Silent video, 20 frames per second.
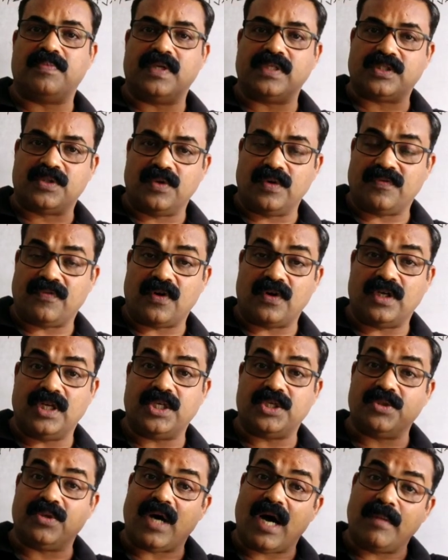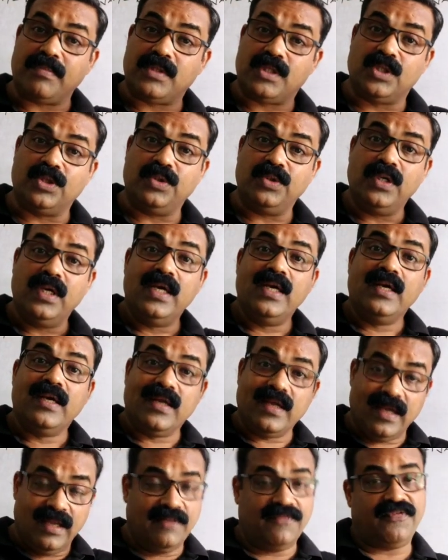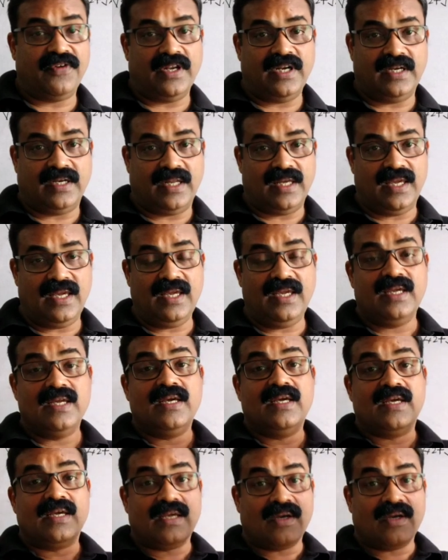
plus root 42 up to infinity.